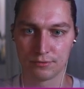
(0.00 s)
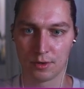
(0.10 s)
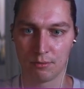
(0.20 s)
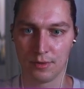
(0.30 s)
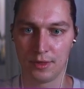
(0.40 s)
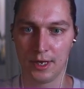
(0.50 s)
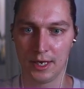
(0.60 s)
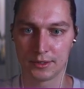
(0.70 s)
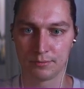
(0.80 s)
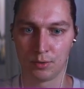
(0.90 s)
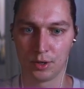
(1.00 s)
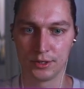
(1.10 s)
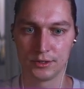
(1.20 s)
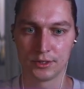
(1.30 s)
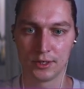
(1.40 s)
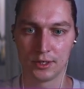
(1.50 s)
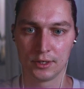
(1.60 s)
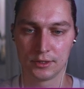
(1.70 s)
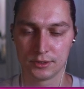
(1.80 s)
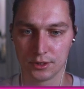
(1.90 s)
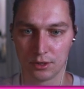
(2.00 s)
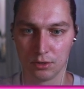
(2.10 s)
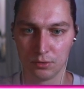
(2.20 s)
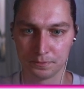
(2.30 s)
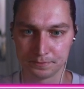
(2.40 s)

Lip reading: from that point. So